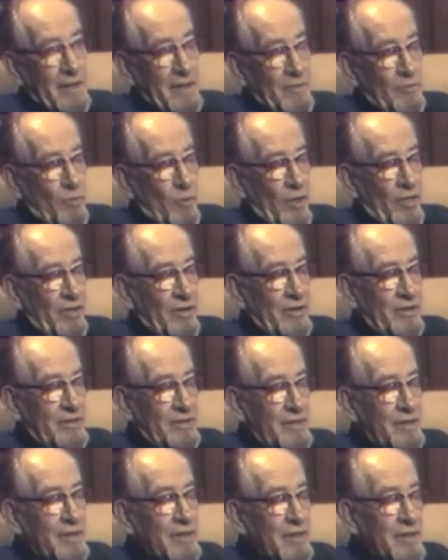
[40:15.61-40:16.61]
whether
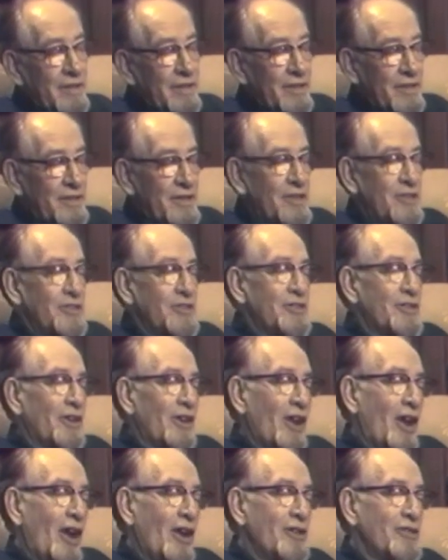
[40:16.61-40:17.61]
the digits are
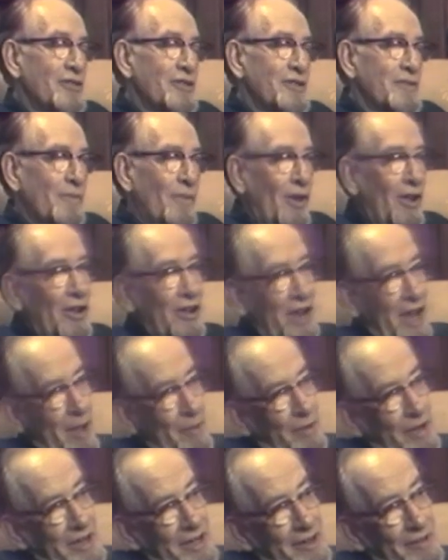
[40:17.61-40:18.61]
large or small and how
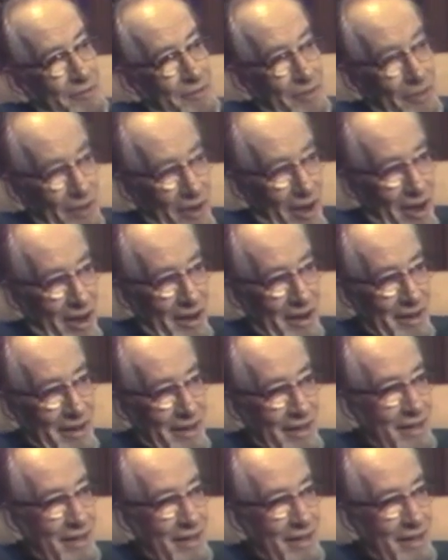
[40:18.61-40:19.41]
many of them there are.